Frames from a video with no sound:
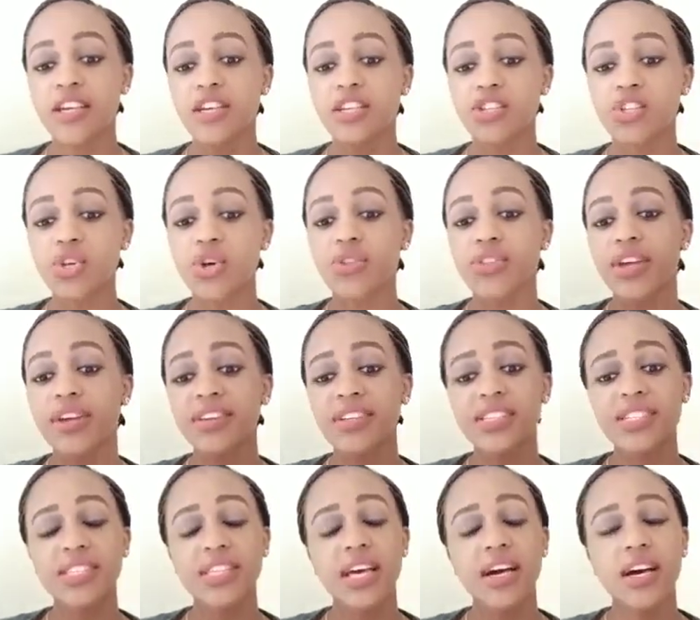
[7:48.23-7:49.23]
So there
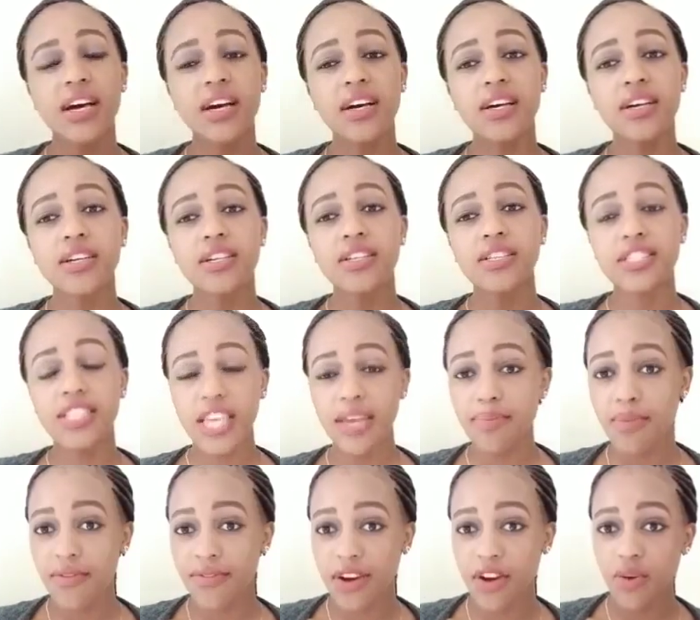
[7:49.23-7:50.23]
is a type
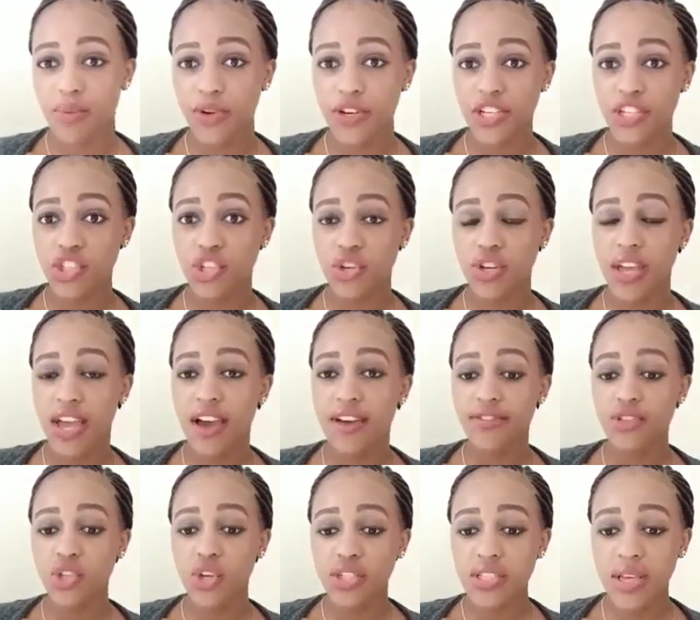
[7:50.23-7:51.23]
of accommodation I
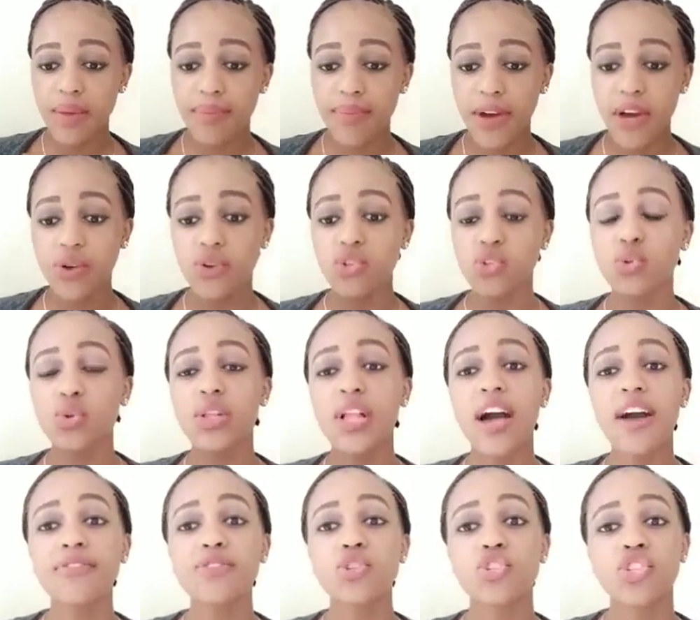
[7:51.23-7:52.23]
have talked about. You'll
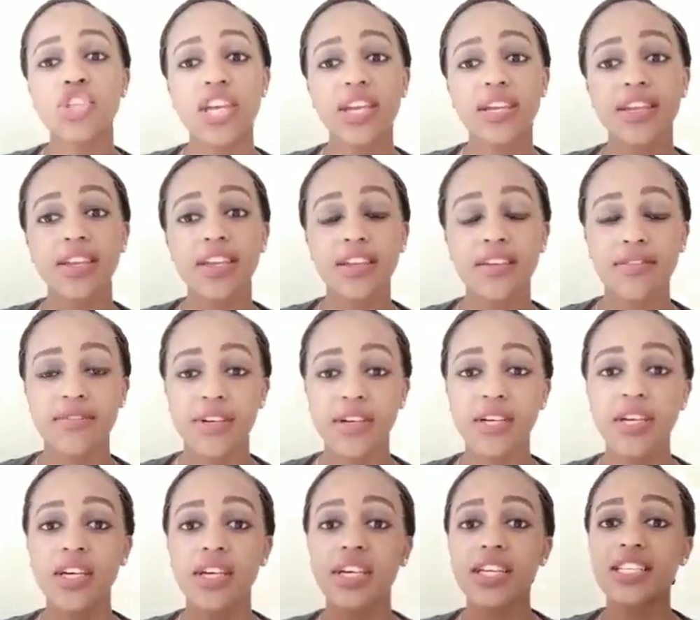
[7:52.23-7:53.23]
have to check if
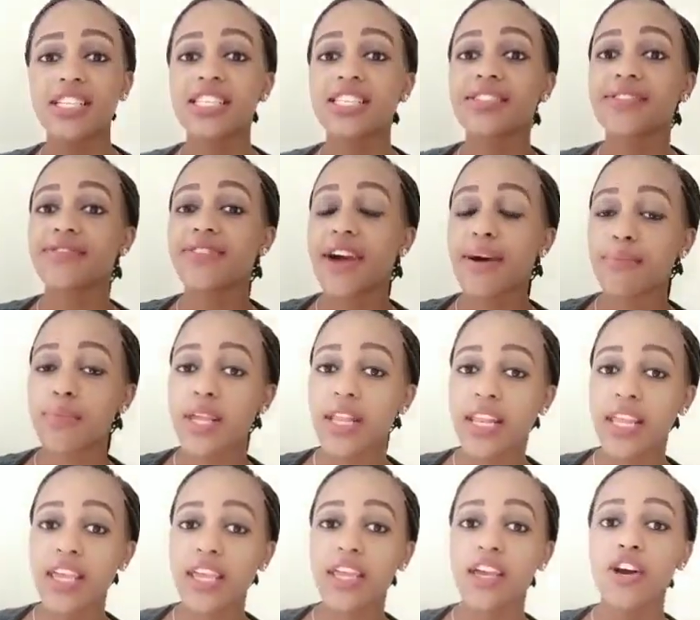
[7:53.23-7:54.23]
it is
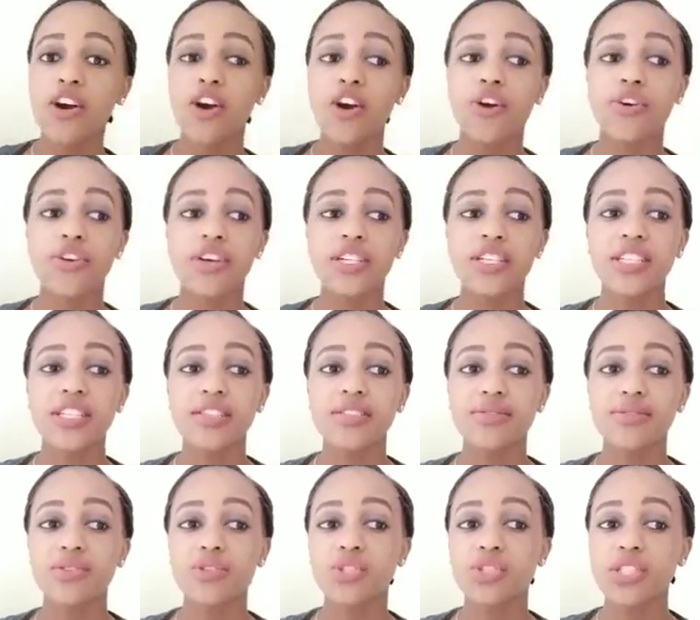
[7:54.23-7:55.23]
family, or it is
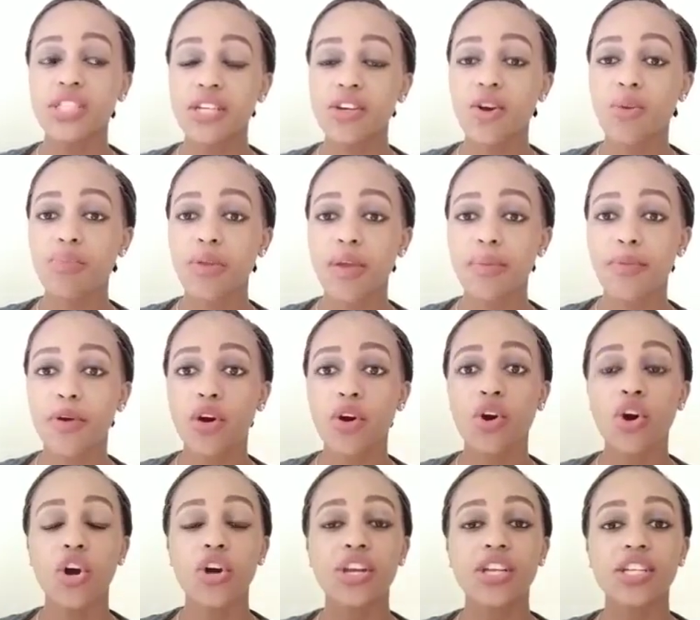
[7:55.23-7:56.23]
for single
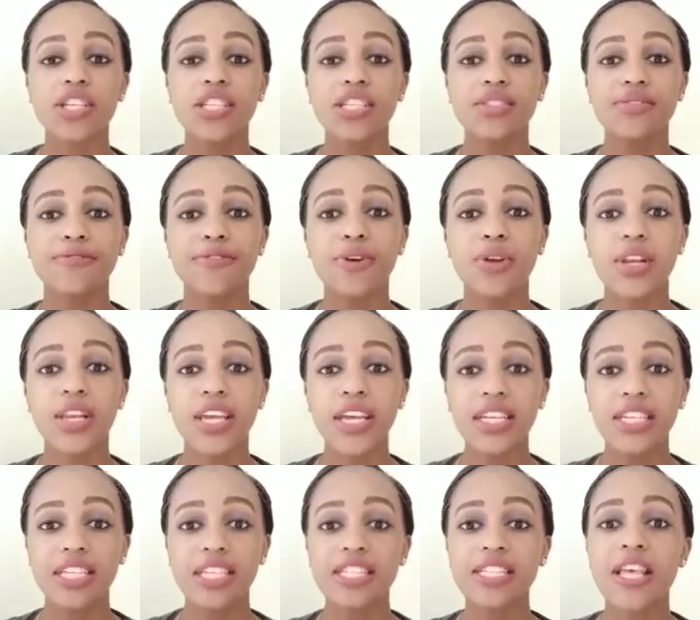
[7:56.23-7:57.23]
people, or it is for
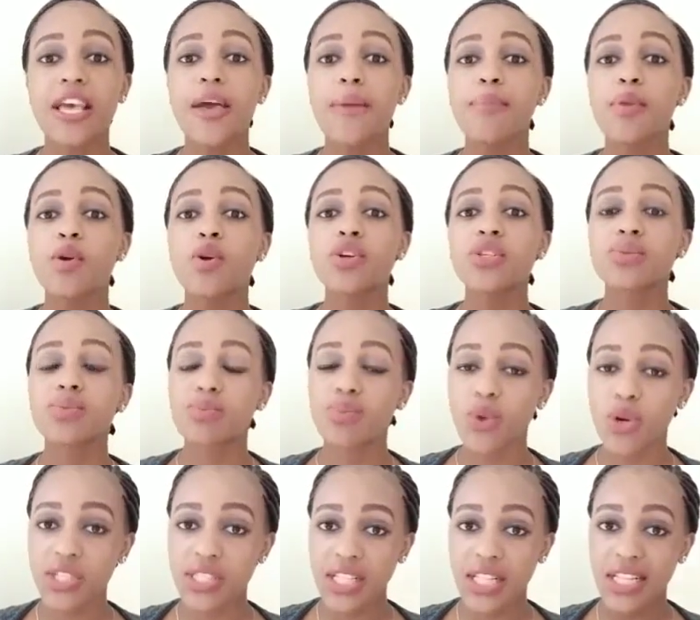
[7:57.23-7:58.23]
ladies, because
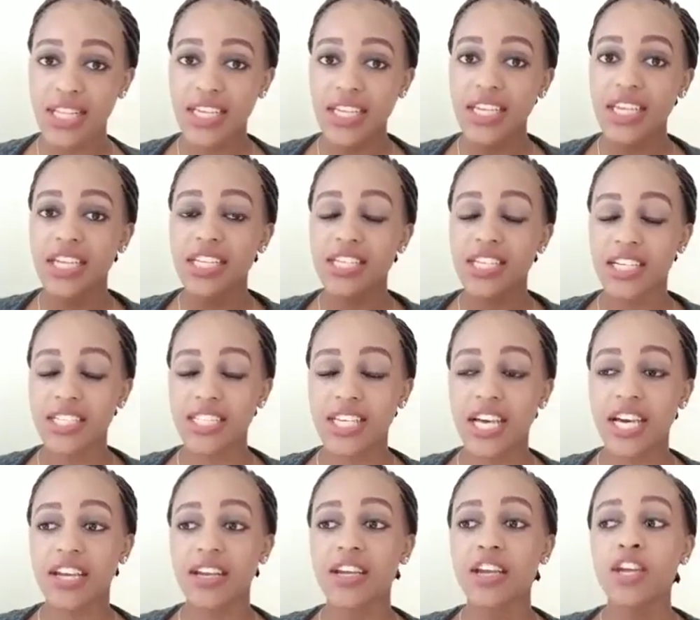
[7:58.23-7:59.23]
mostly in
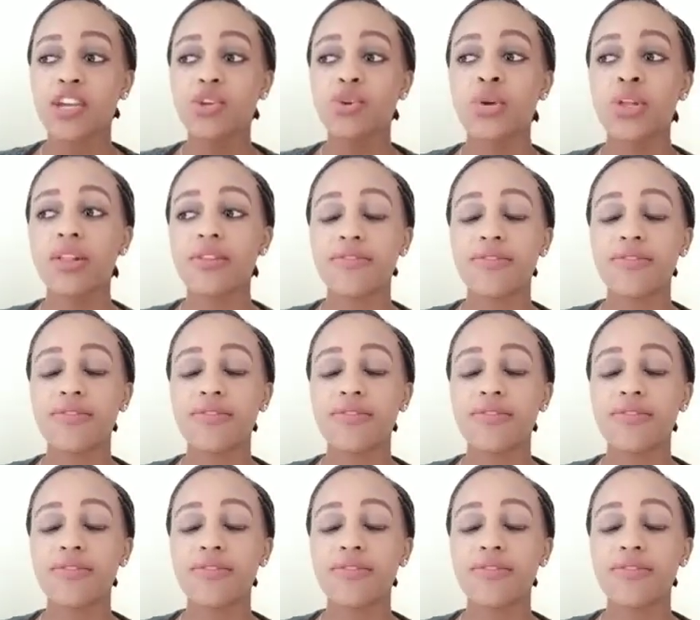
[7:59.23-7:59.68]
Qatar you will